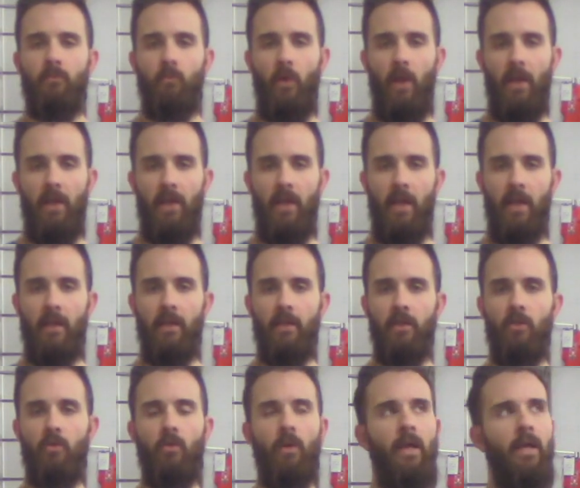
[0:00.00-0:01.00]
when
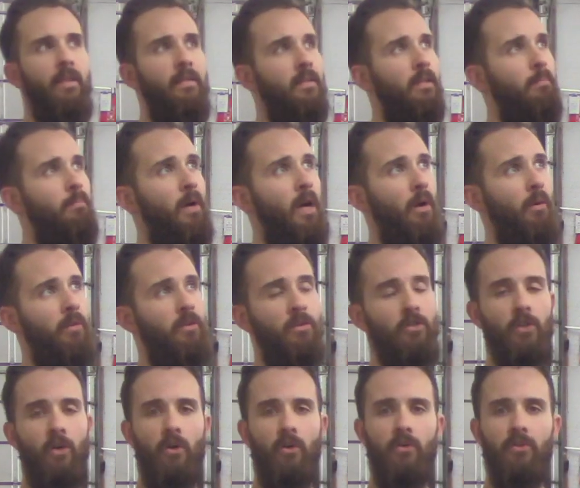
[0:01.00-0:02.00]
you hit the bar with
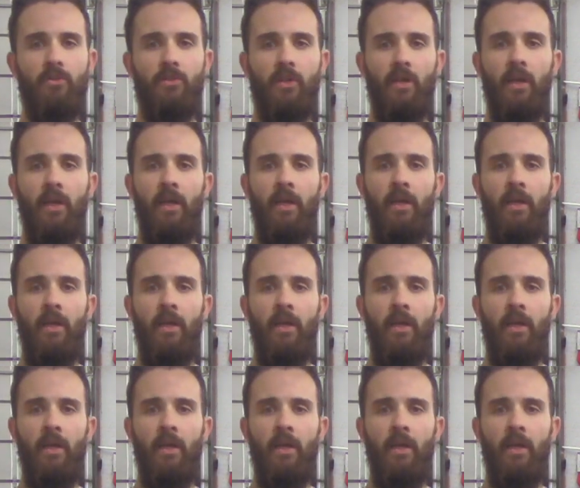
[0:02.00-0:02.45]
your toes,